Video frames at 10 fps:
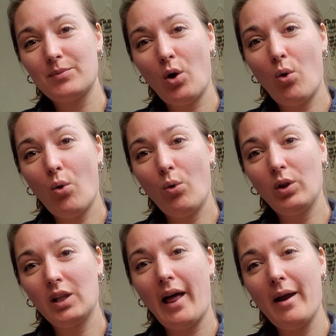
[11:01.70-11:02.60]
the whole
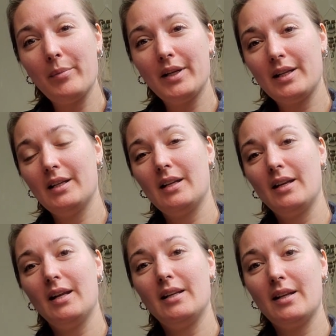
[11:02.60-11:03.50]
climate
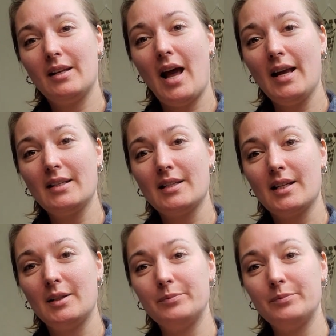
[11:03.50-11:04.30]
in the night